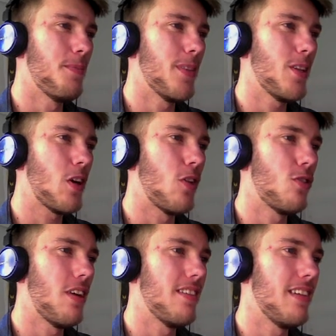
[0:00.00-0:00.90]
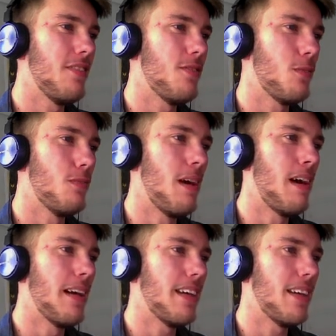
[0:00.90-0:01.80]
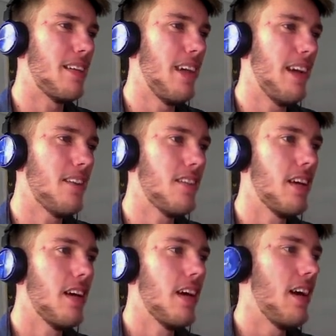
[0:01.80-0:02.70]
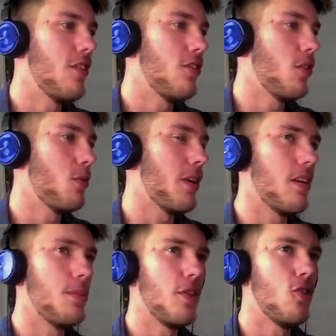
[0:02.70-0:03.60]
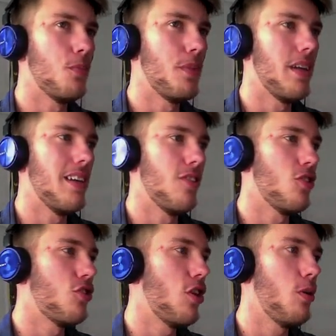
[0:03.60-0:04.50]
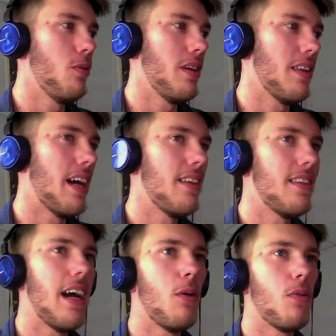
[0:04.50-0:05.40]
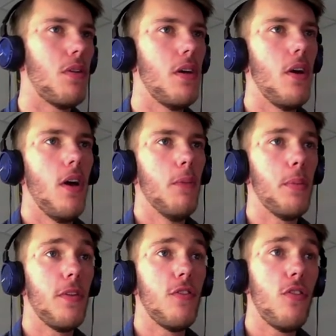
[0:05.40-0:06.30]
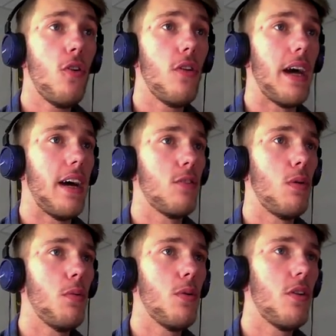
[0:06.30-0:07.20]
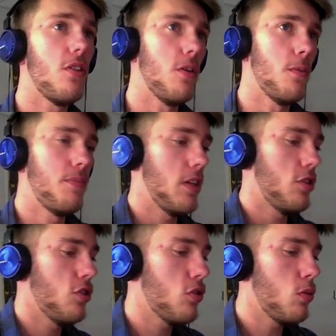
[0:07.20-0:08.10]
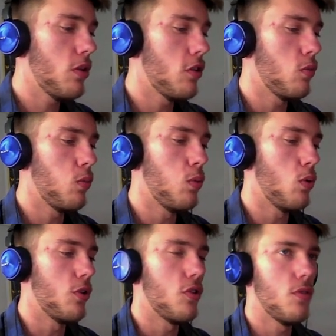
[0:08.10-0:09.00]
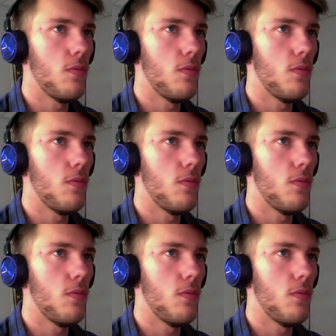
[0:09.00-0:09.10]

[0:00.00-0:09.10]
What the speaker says: contrasty for my kind of taste. And so we're going to be jumping in and just toning that down. But before that, what we want to do is just call this wood